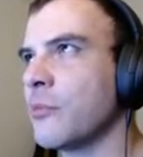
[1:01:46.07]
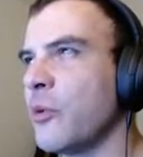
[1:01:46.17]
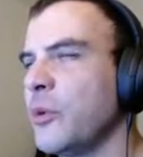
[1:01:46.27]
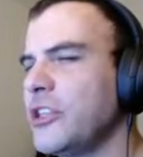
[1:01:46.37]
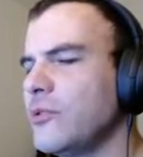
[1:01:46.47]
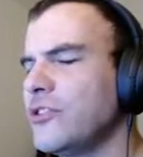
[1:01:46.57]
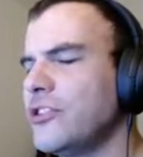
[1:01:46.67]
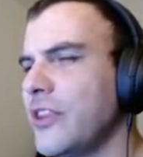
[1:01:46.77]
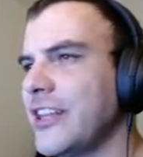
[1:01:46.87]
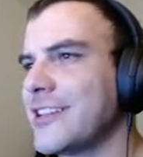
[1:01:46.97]
but we don't
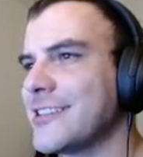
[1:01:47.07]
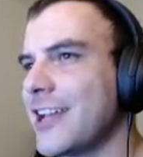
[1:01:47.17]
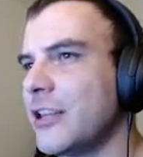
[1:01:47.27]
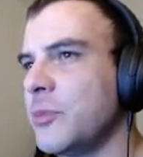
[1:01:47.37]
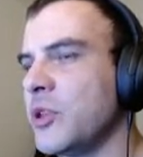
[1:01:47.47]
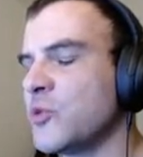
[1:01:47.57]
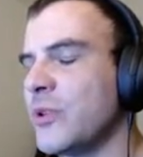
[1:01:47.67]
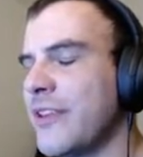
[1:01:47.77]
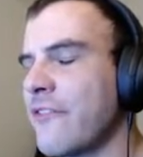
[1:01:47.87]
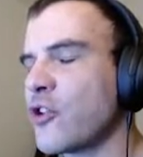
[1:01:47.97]
know that exactly because
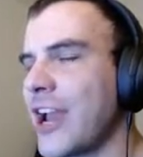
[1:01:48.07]
we never